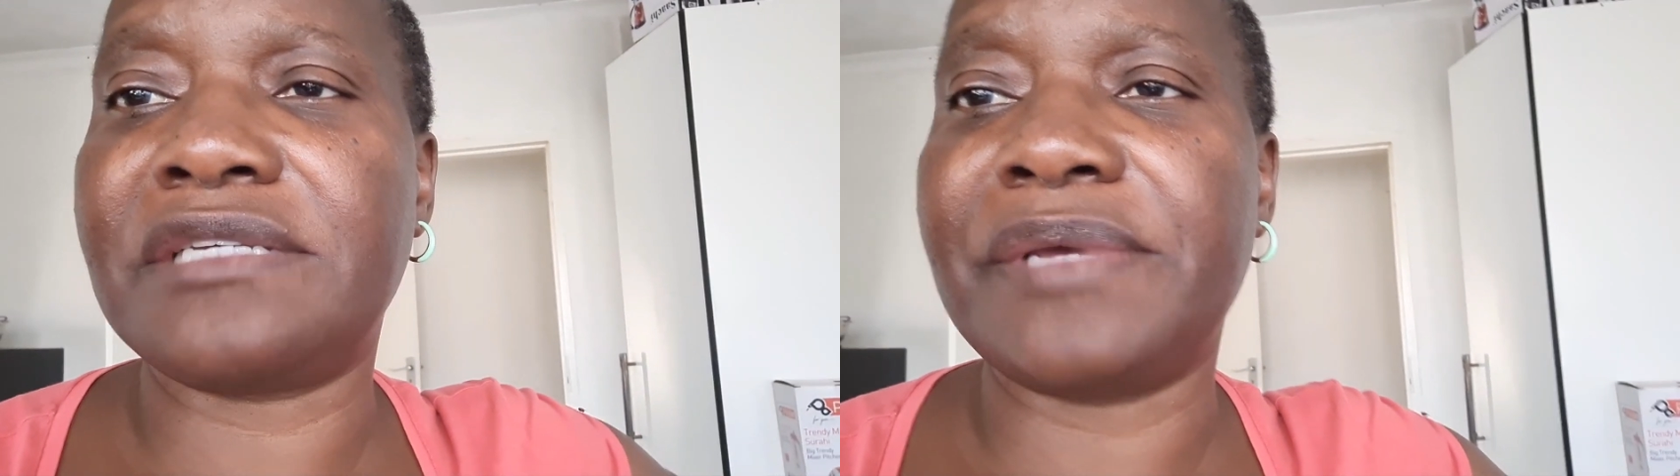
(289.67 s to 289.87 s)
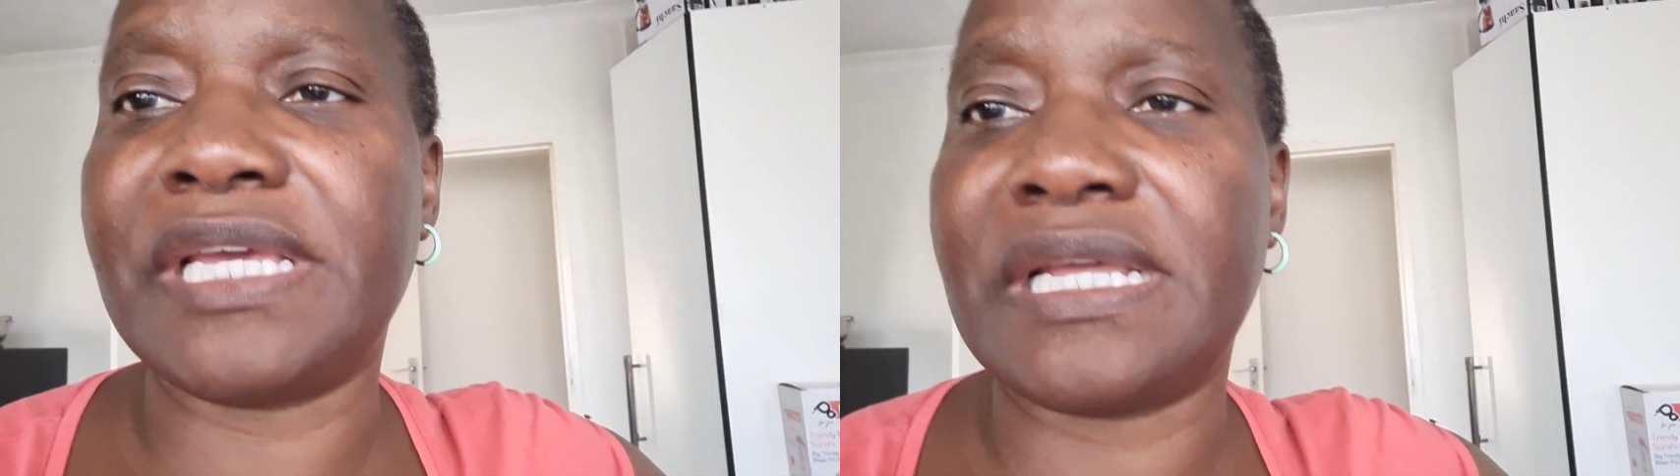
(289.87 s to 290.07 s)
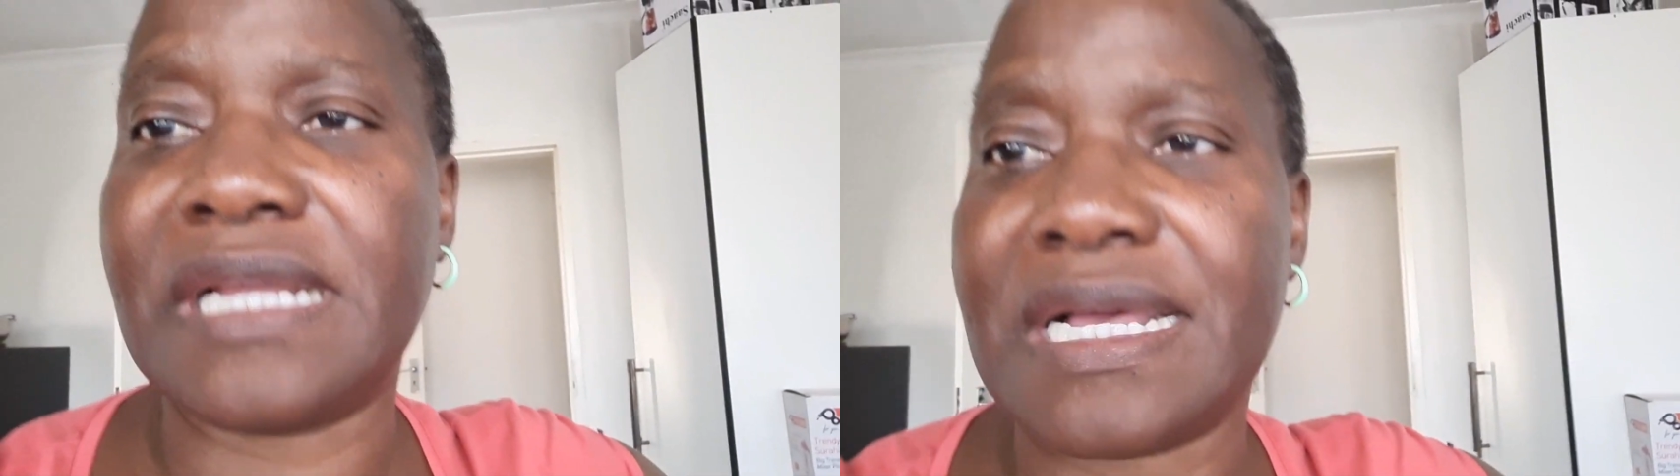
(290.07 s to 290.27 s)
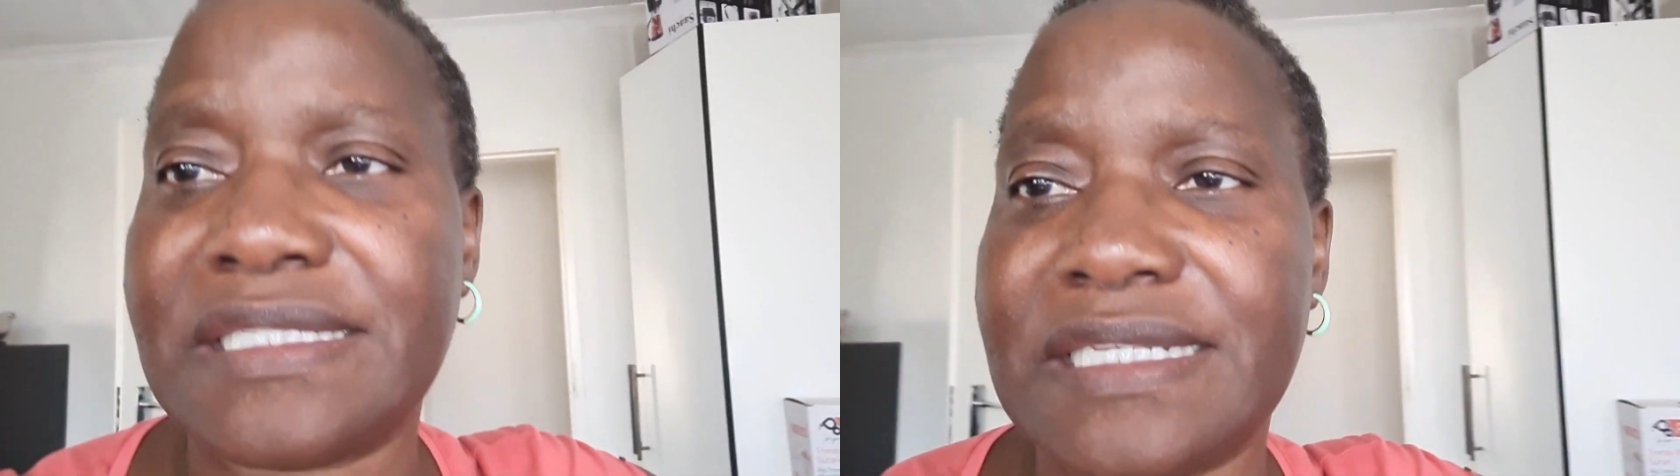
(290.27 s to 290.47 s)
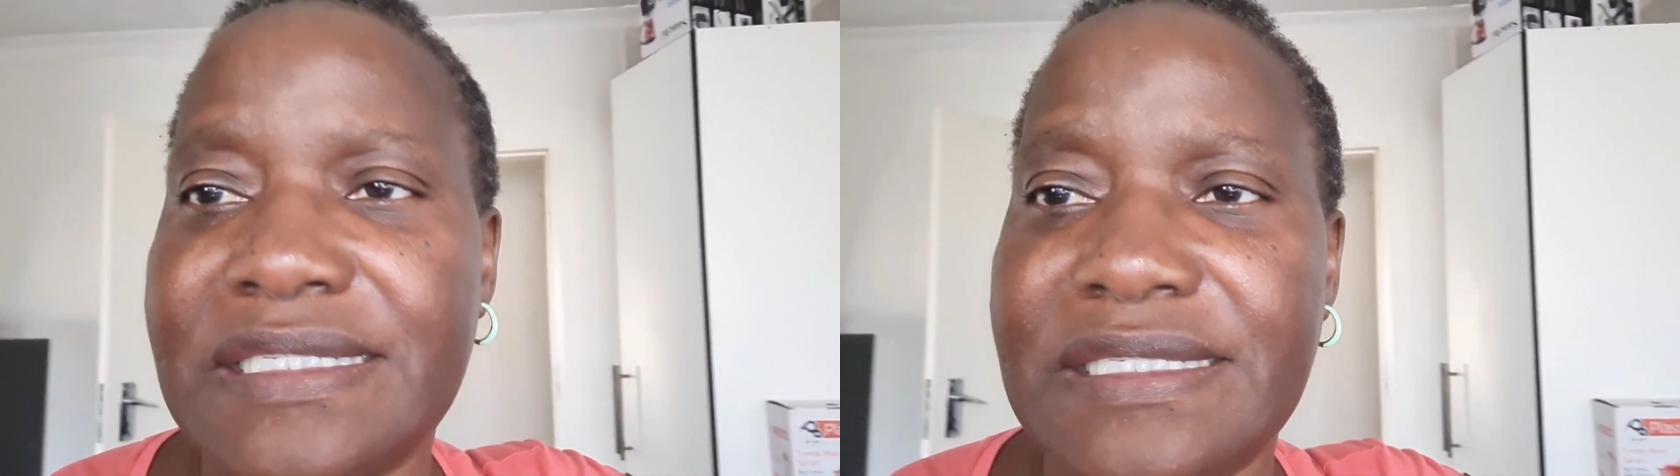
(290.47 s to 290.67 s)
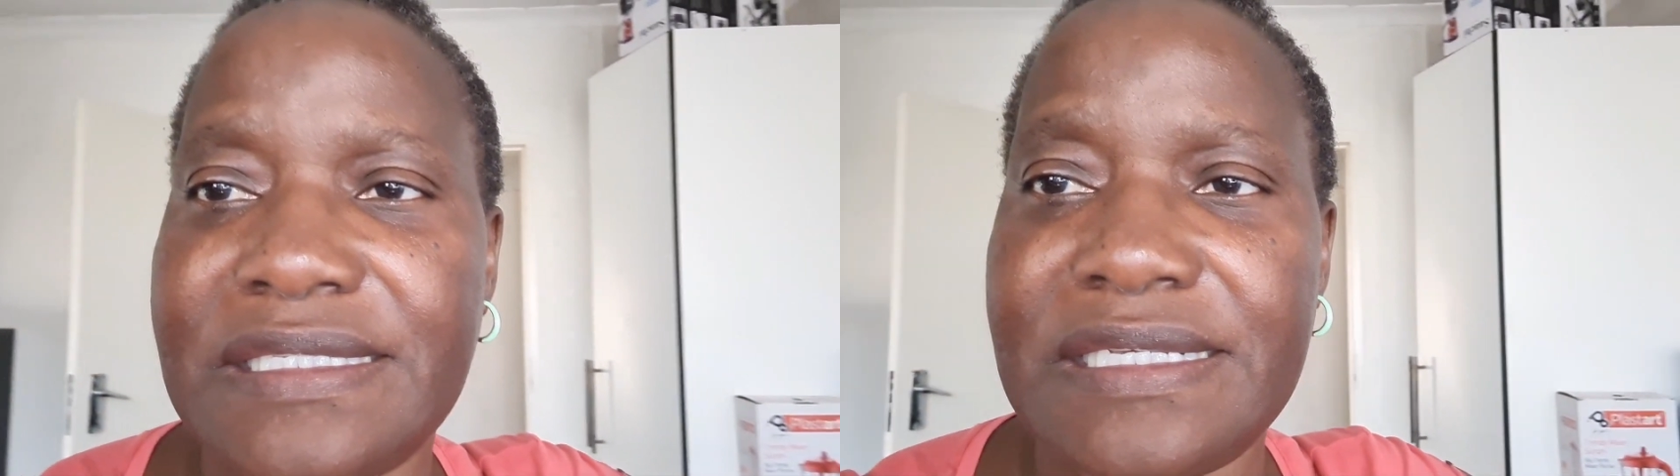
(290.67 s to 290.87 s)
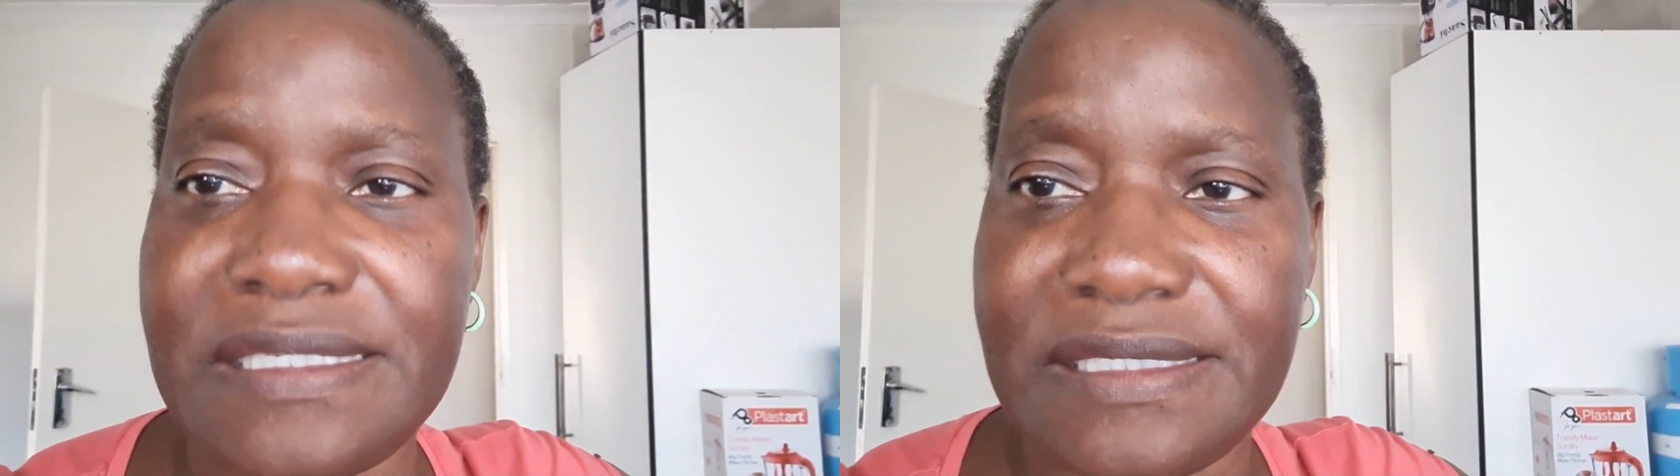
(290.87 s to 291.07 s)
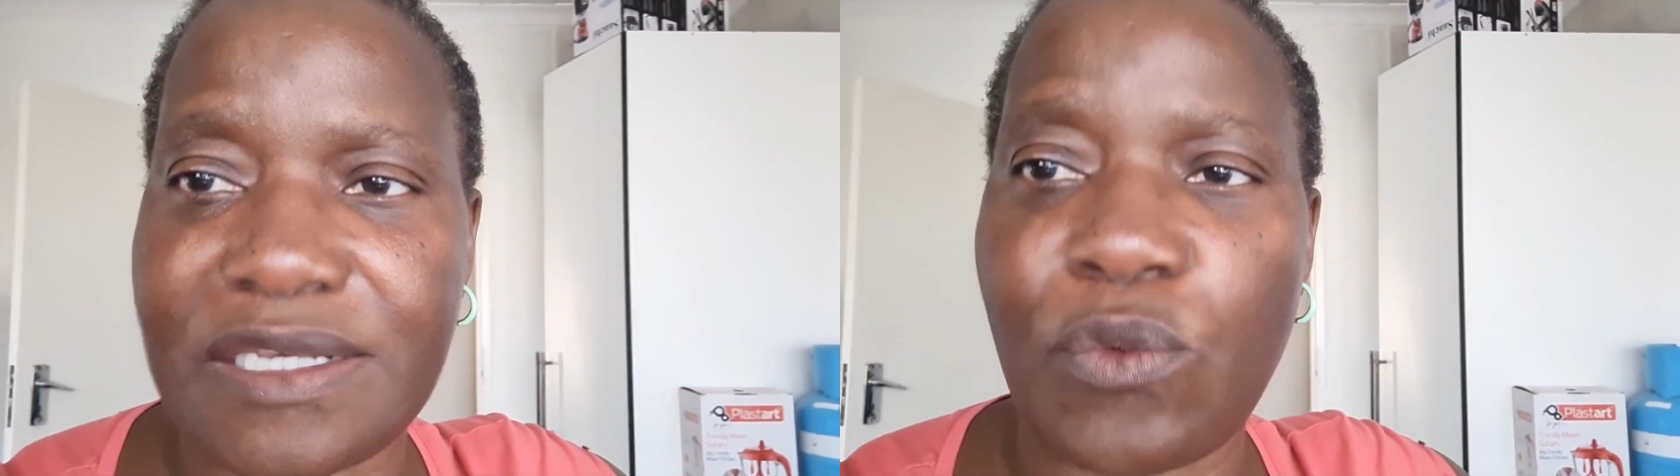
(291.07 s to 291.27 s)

Jamaican castor seeds